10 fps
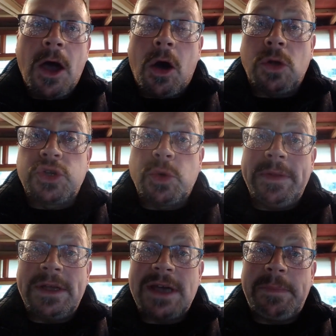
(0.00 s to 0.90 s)
Also
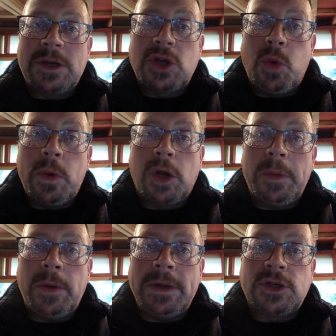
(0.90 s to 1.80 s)
in this episode we're going to
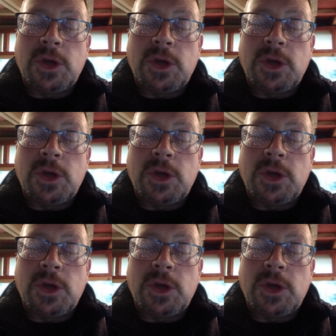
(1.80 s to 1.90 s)
be doing